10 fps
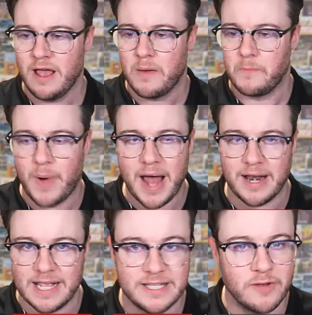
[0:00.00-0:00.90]
but he
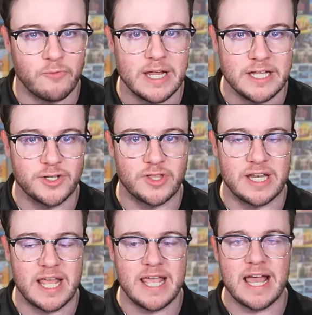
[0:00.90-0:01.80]
did re-injure the
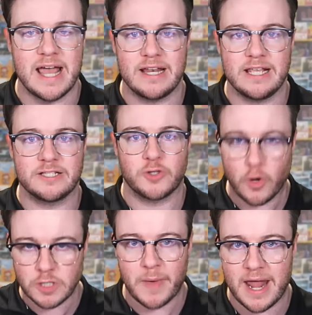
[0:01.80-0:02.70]
knee, and he's talked
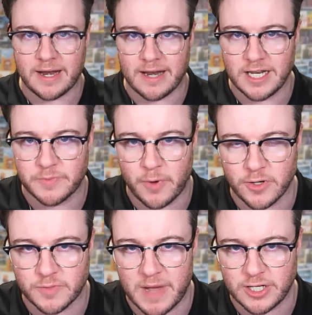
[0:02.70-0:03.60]
about it in his
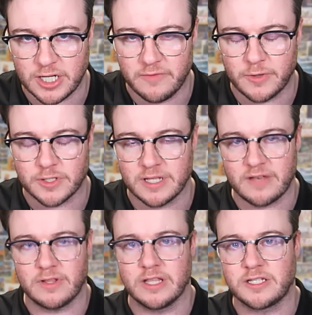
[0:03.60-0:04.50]
post-match interview. So let's have a
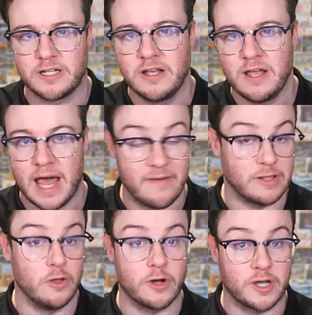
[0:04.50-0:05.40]
listen and have a
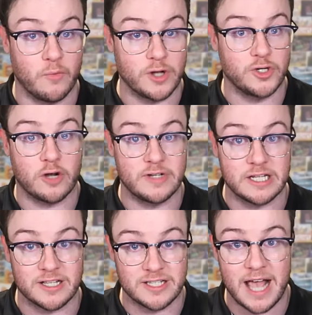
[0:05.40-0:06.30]
look at what Djokovic had to
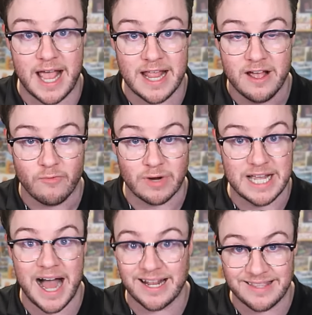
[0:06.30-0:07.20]
say
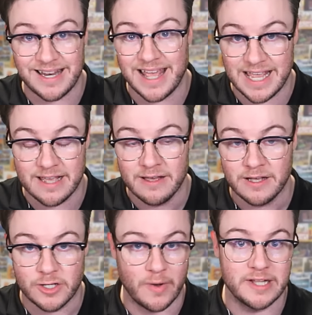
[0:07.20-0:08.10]
regarding the knee
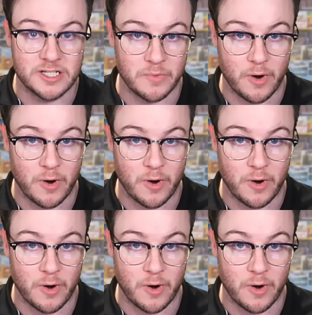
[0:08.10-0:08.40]
going into tomorrow's